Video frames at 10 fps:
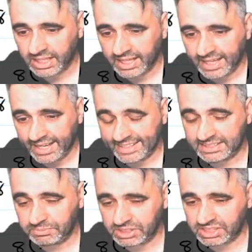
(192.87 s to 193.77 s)
And
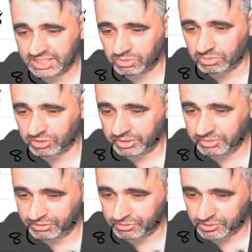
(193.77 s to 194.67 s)
simplicity is what we're aiming
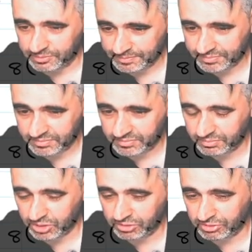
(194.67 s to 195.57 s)
for,
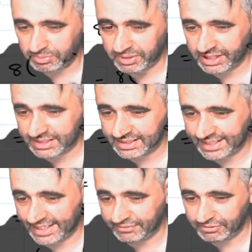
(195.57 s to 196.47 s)
both for the marker
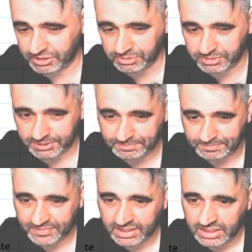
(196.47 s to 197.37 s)
and for the doer.
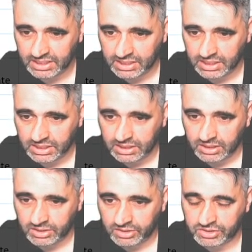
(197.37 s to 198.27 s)

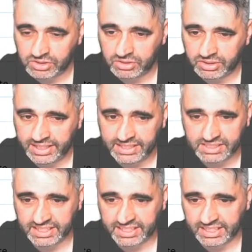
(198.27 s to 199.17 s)
So here's a
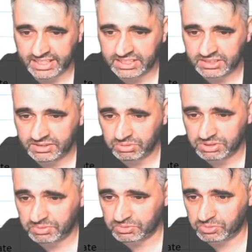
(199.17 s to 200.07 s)
second case. This one's
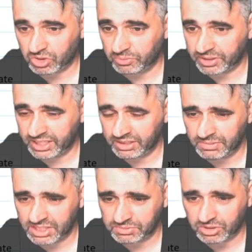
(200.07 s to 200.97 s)
much more complicated
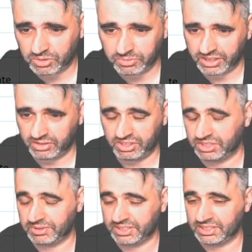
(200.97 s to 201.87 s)
than you
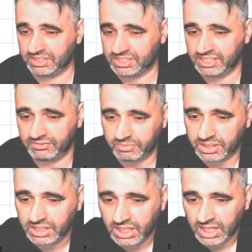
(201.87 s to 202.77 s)
expect in year 7, but
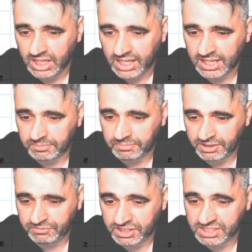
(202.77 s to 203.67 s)
if a
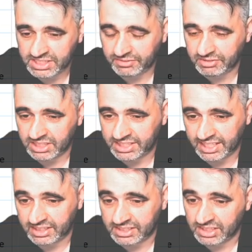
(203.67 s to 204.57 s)
year 7 does get
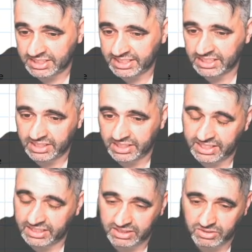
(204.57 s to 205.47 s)
this idea, they
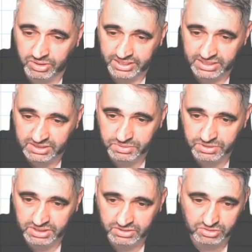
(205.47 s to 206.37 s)
can quite simply
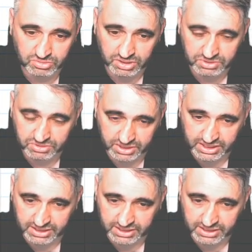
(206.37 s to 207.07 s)
do what I'm doing here.